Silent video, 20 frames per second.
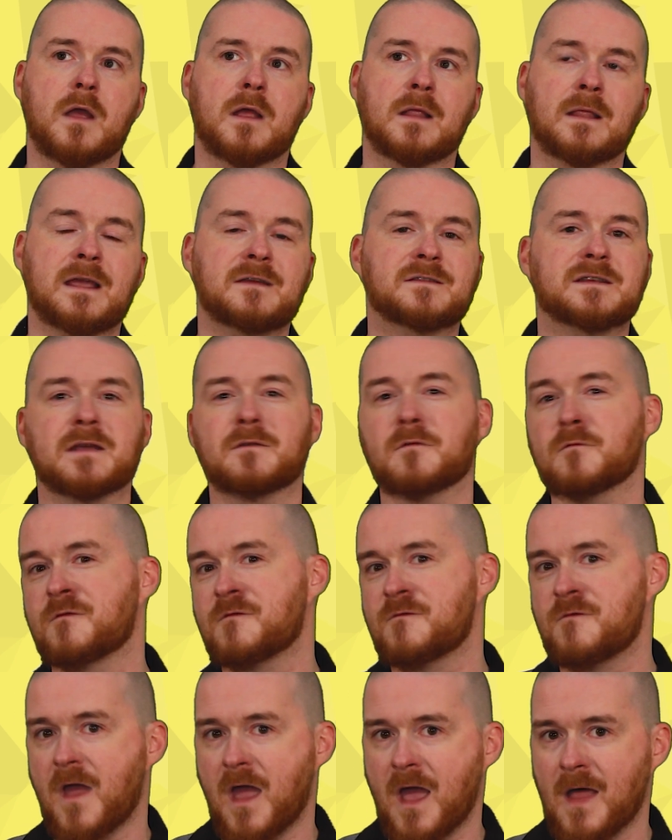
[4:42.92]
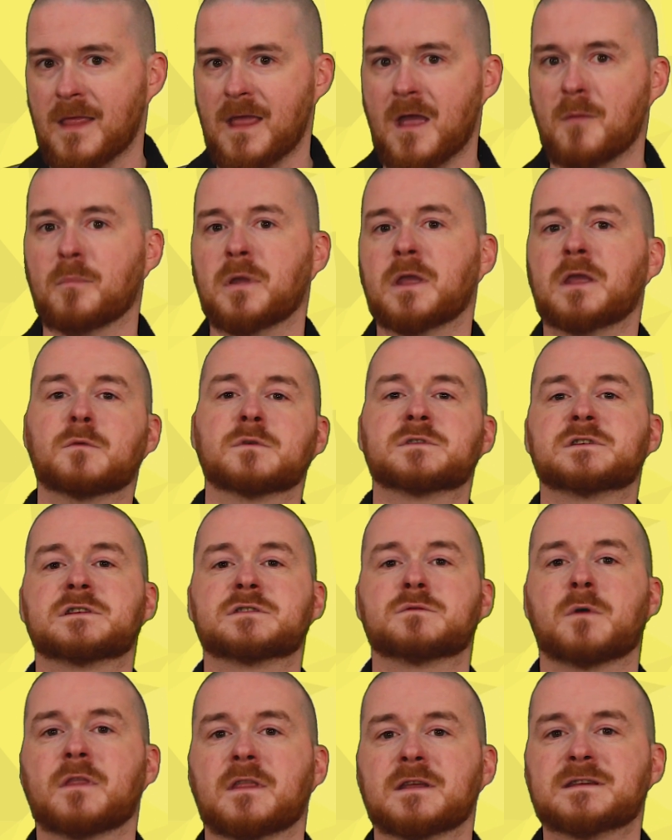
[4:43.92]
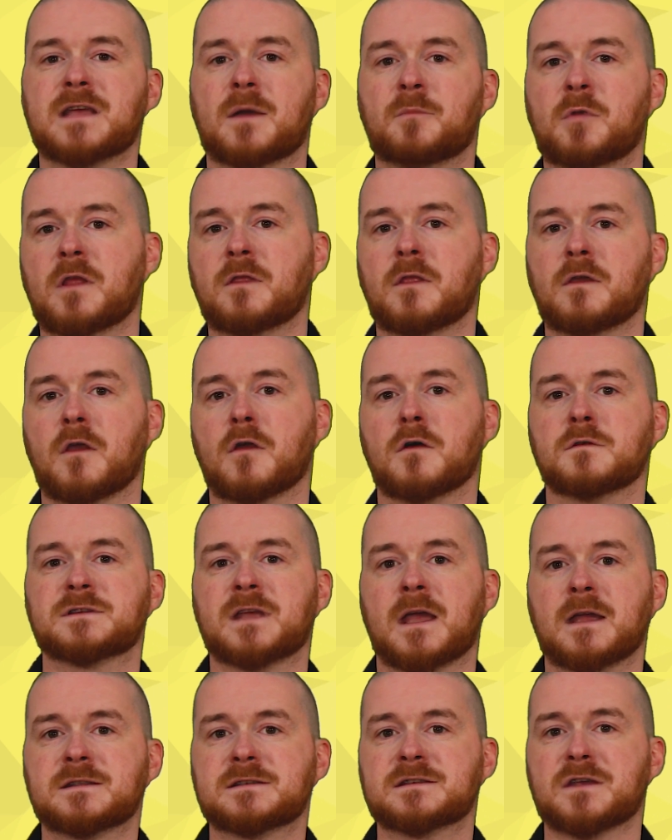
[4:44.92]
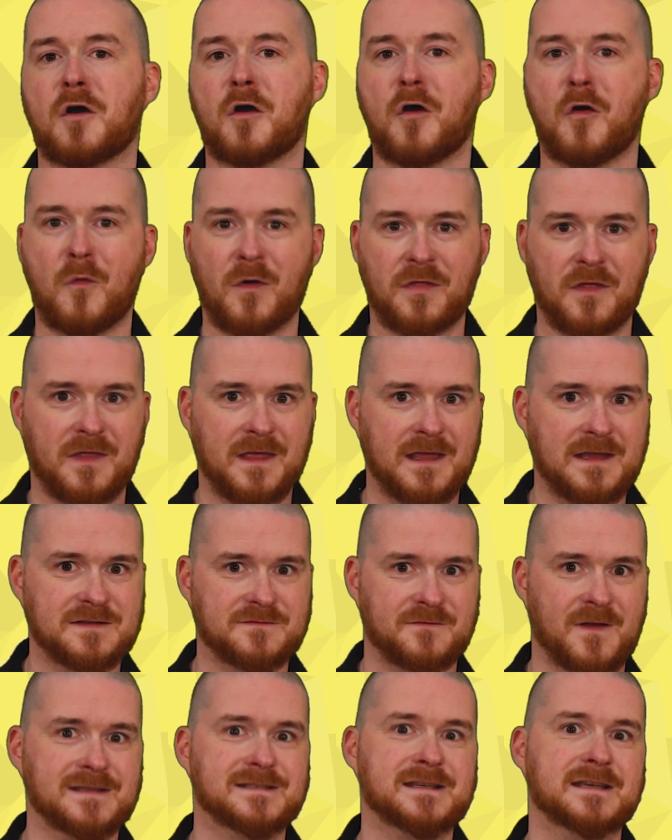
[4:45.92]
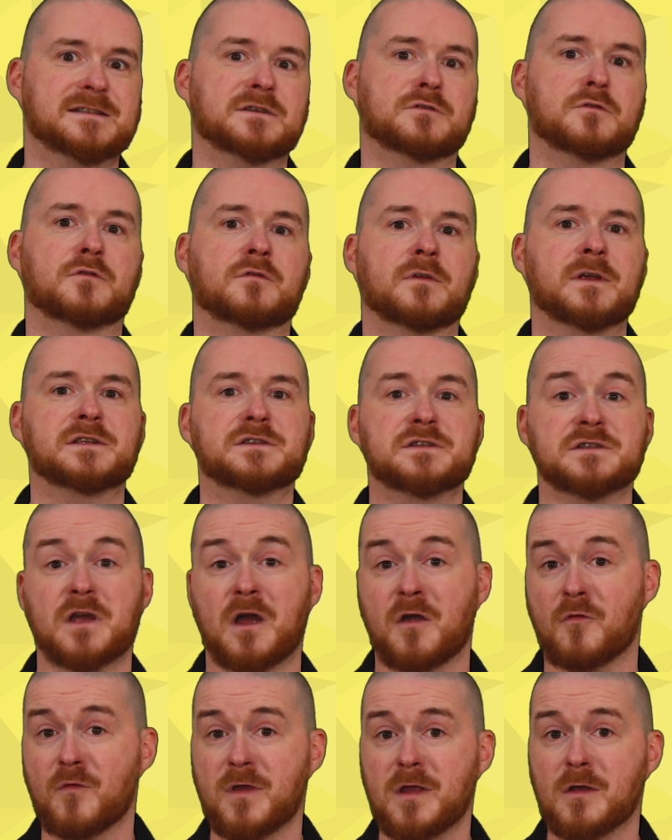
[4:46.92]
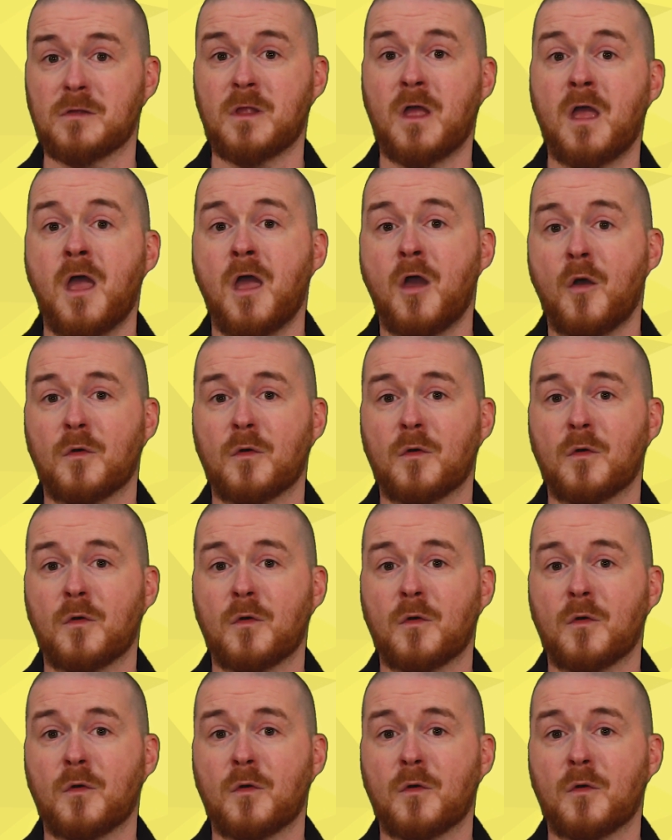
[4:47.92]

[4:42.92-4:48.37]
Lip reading: leaves it fairly ambiguous as to whether this happened in the girls' heads or whether these fantastical creatures are real.